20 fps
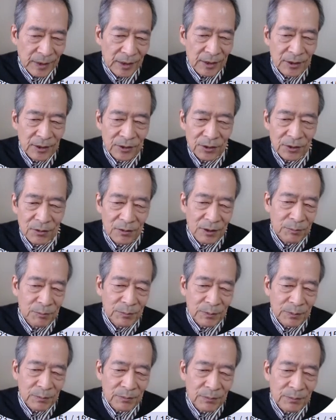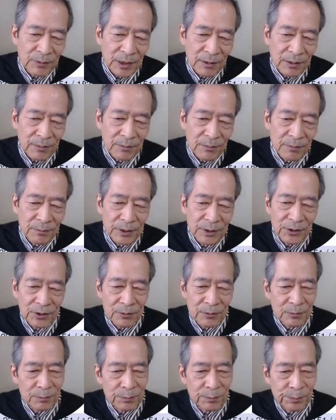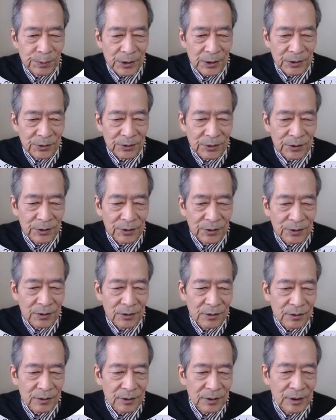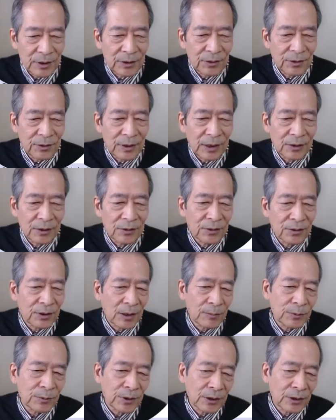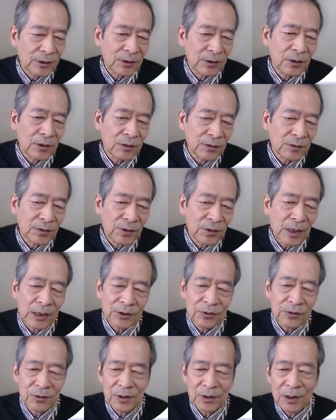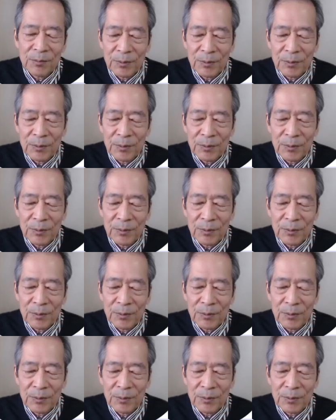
So only missing piece is this let subject construction lemma.